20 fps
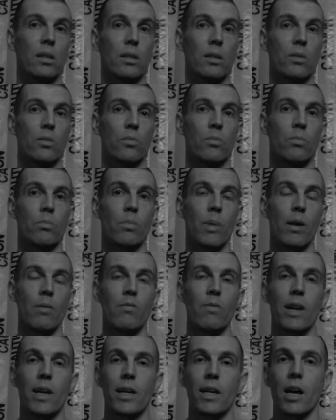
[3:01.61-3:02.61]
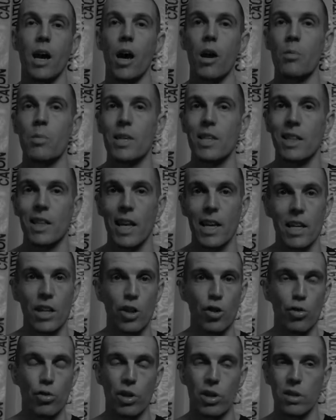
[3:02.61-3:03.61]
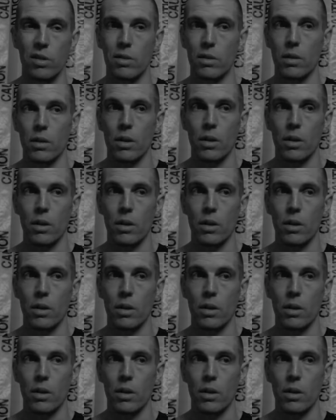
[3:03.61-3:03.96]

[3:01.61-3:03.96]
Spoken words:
in my Reddit comment, like, you can,